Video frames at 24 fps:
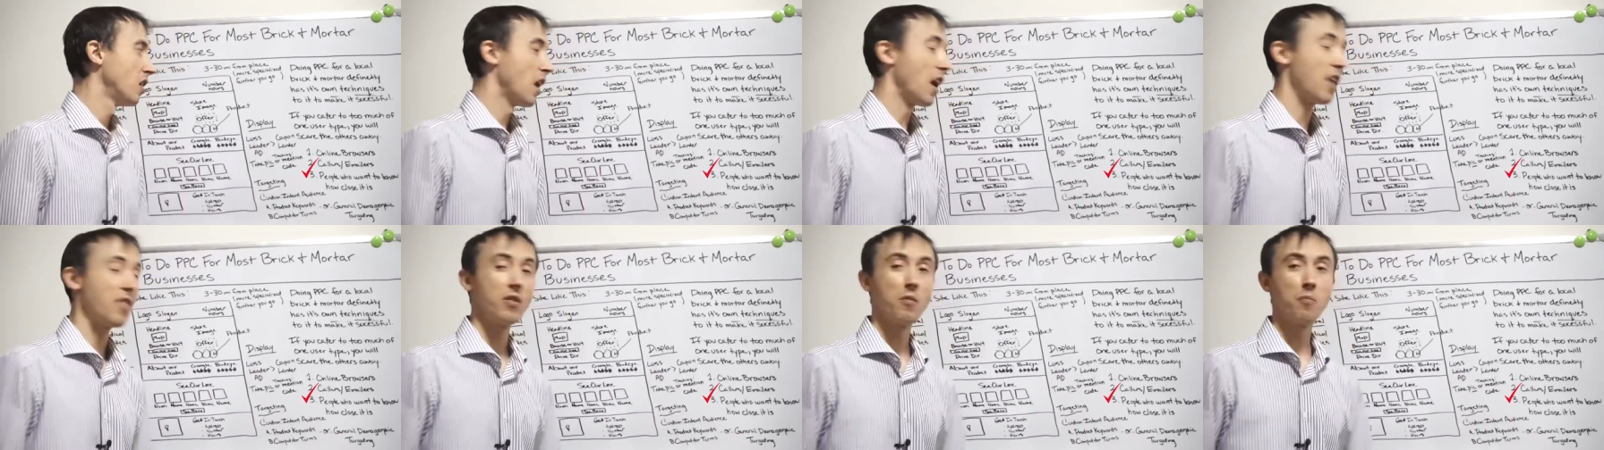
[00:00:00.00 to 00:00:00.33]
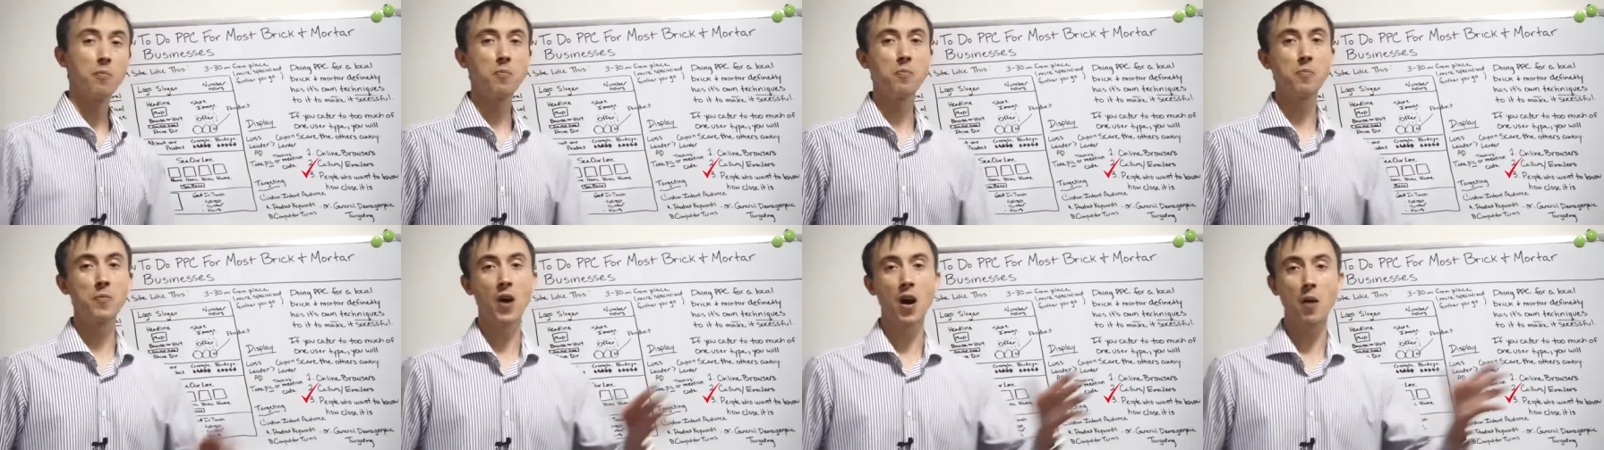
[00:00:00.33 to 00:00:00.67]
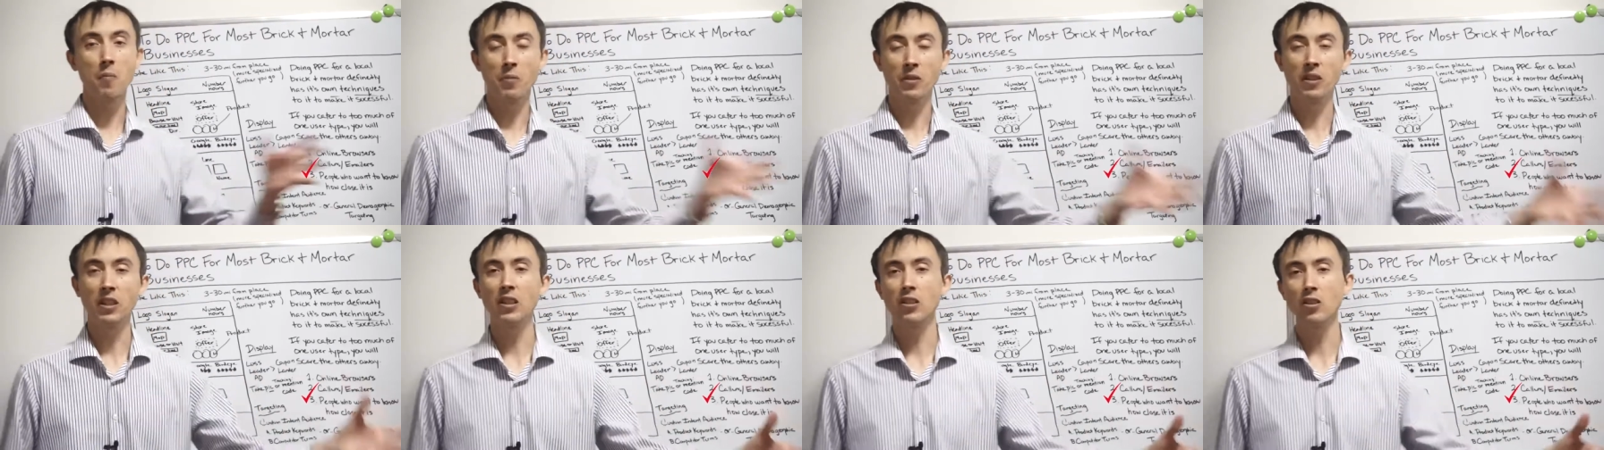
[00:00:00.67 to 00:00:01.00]
And the
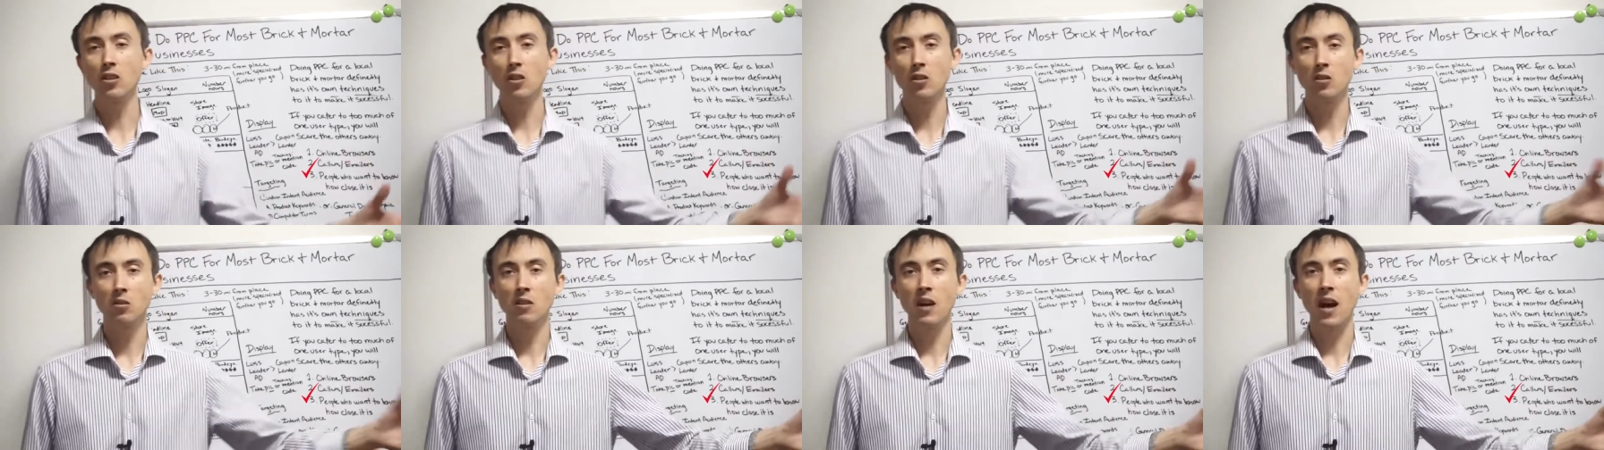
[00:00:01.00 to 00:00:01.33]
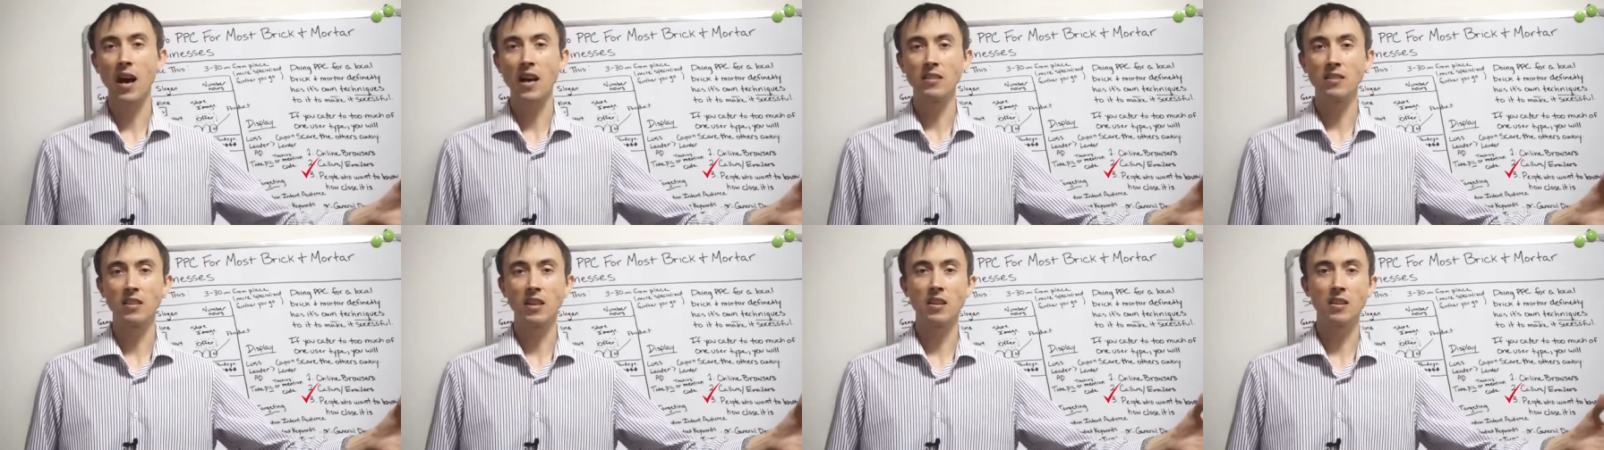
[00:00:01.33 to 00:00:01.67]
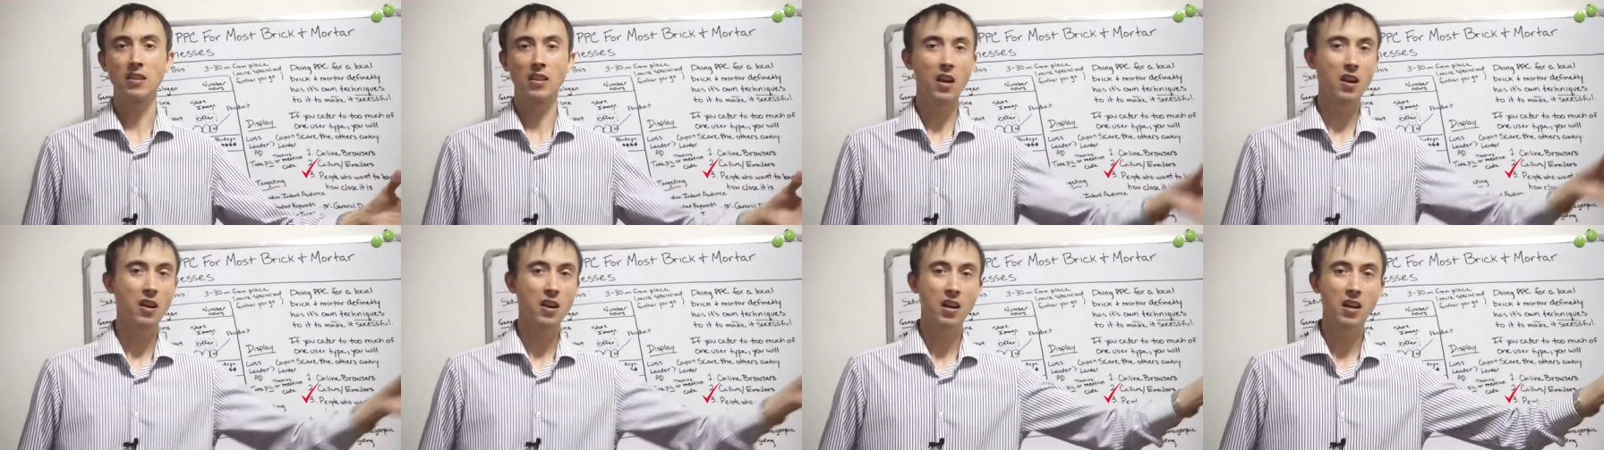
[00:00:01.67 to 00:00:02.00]
competition who has
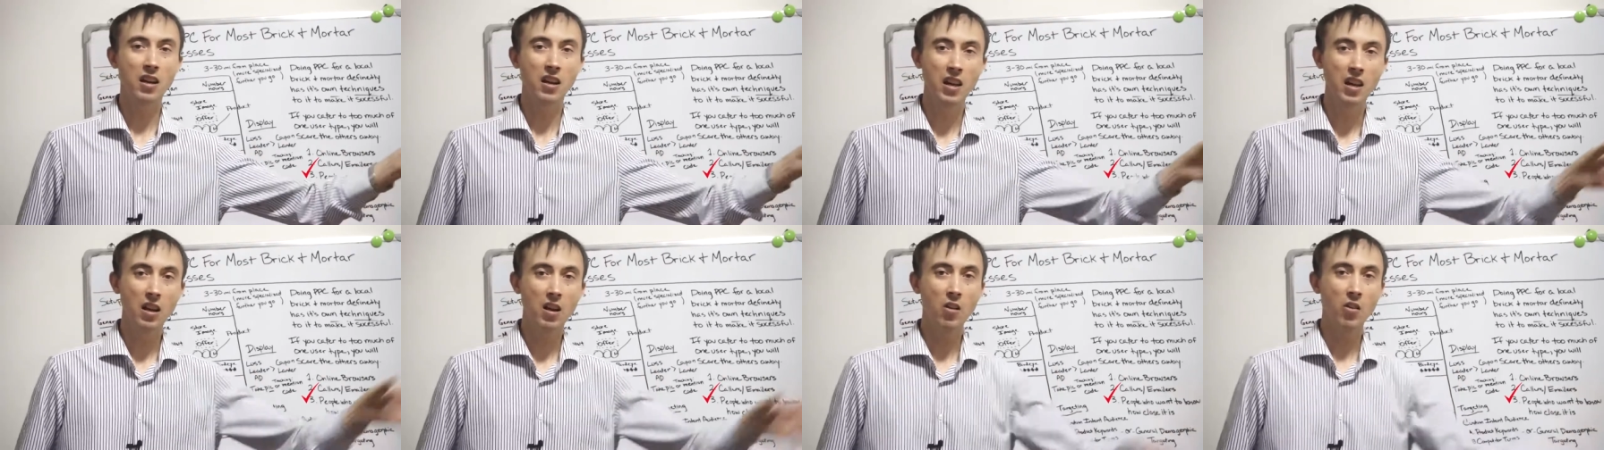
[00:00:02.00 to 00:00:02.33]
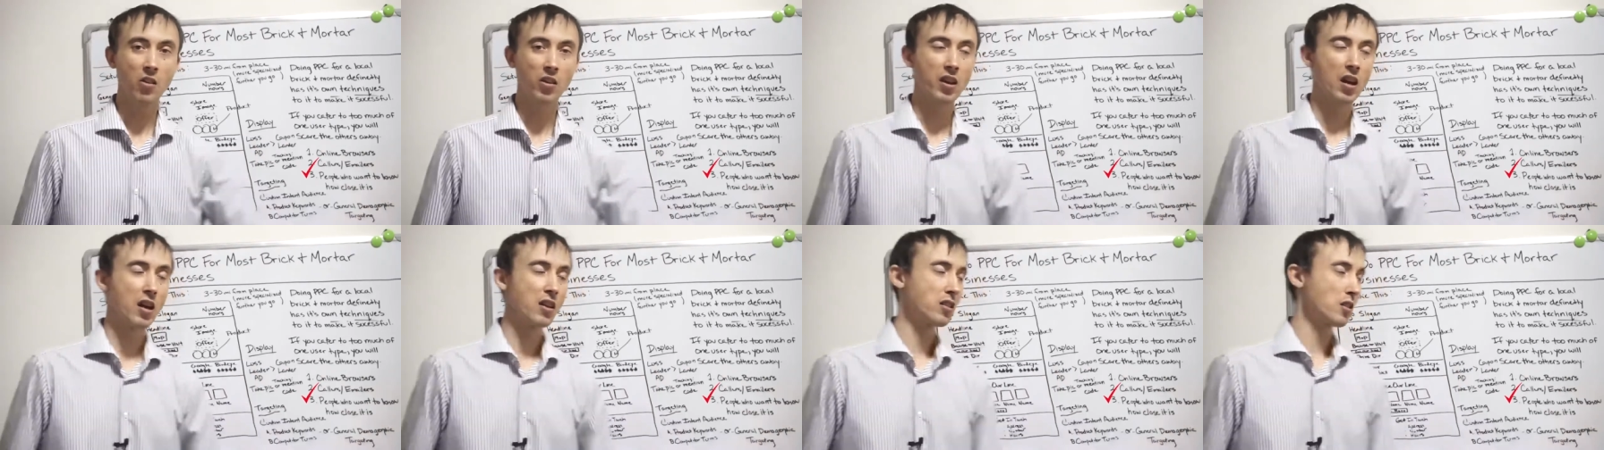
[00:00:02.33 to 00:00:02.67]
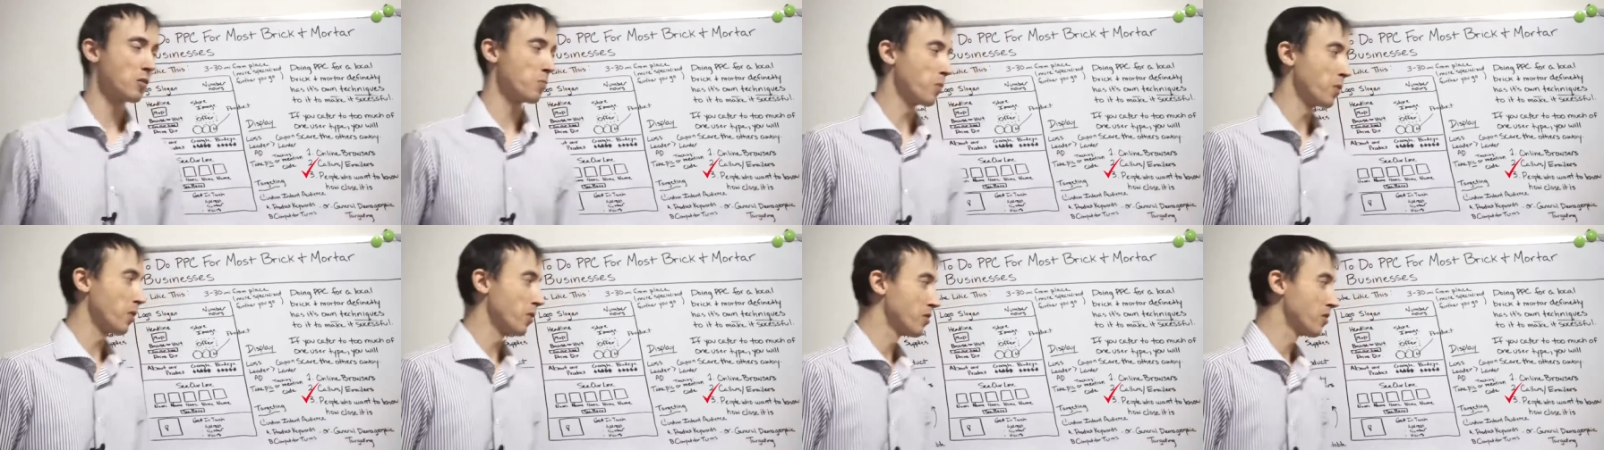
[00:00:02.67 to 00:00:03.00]
it, they're going to get all the
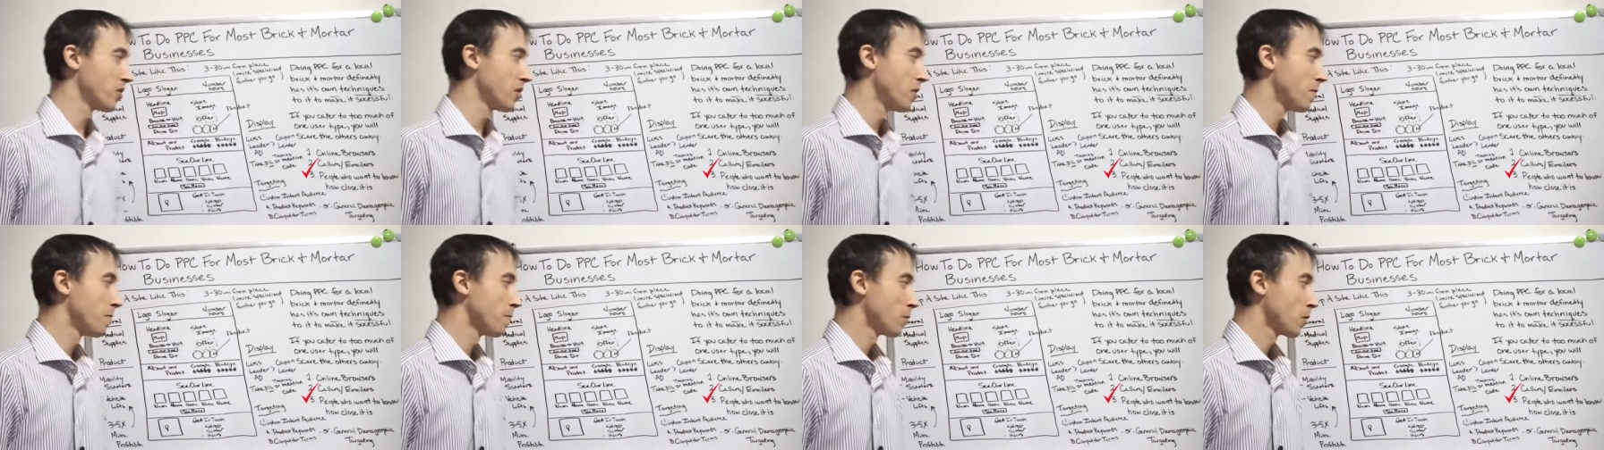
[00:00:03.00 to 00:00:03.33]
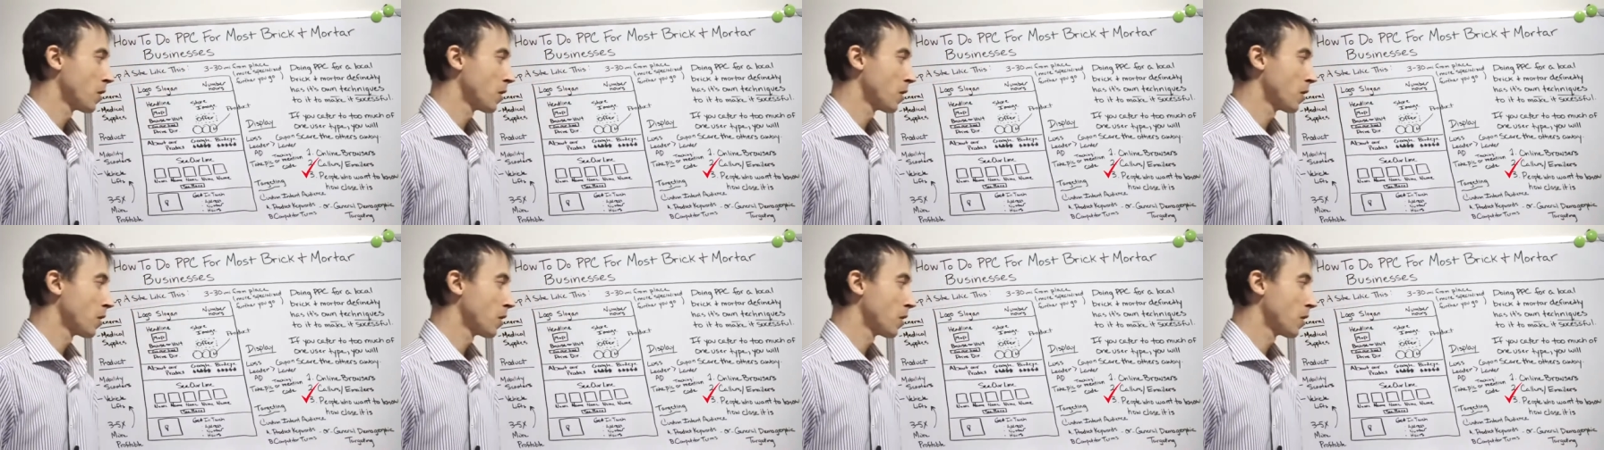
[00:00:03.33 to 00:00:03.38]
customers.